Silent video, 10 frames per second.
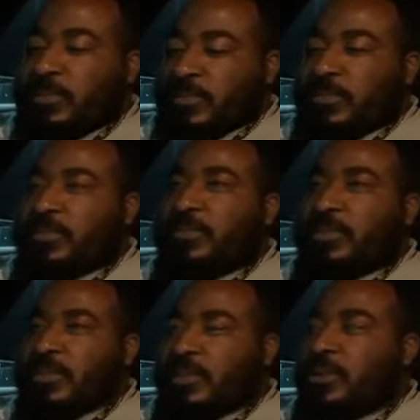
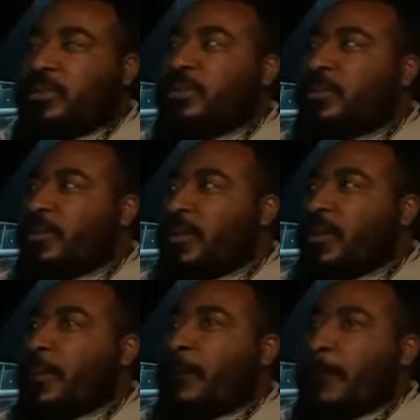
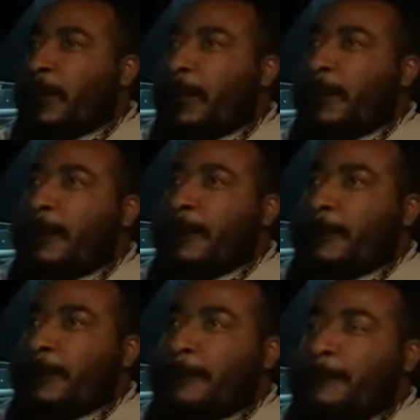
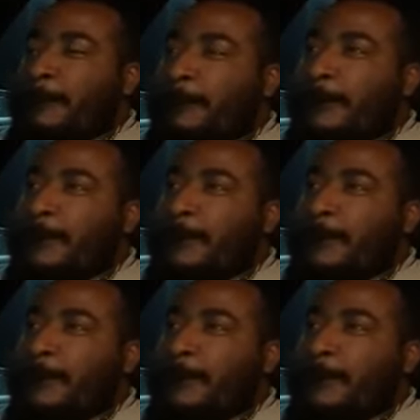(silent)